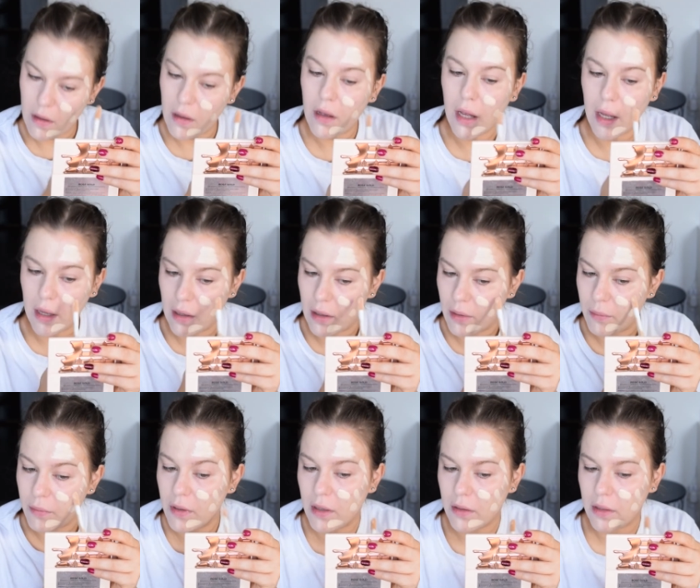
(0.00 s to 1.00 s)

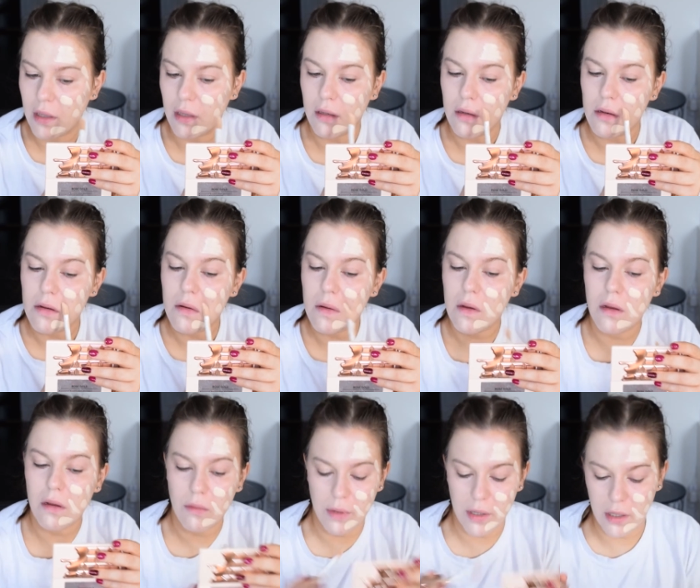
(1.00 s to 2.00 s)
and then
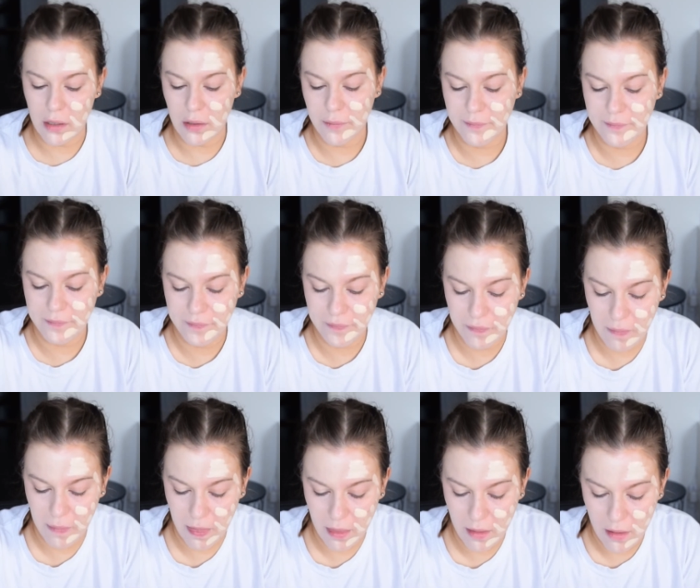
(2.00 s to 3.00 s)
we can
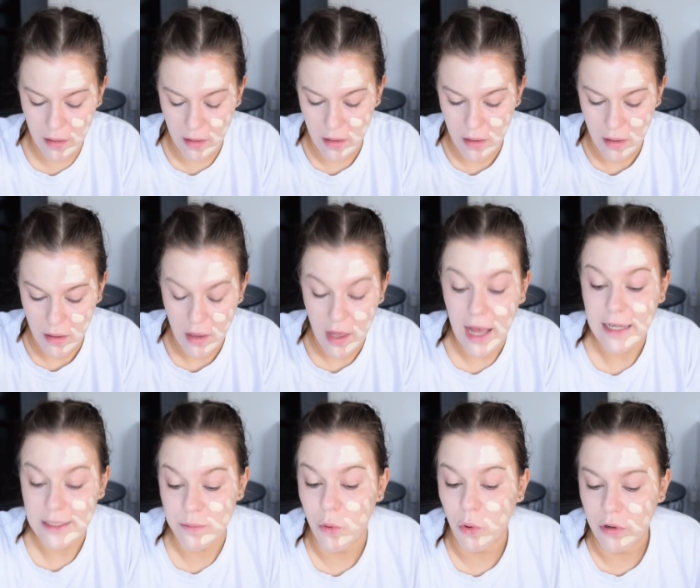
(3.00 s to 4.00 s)

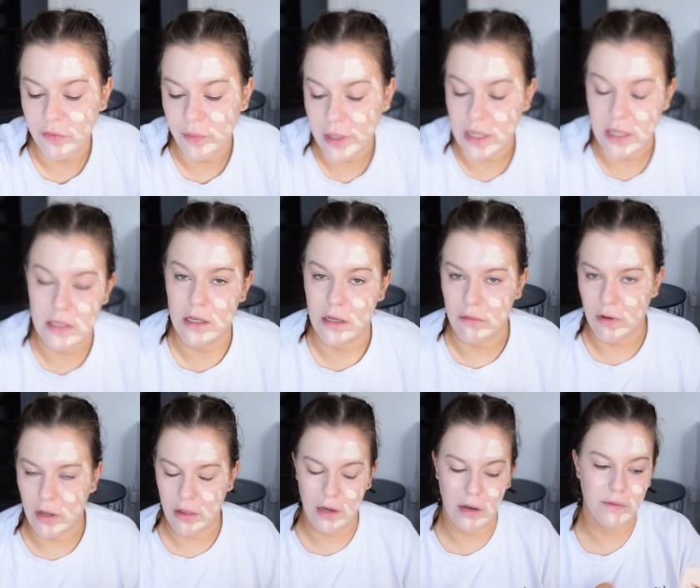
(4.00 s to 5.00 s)
add more if we need to,
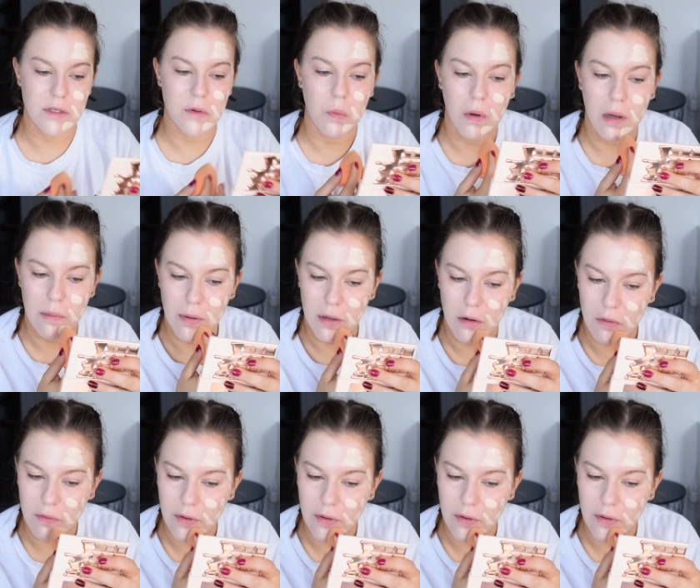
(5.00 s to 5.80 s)
rather than having to wipe it off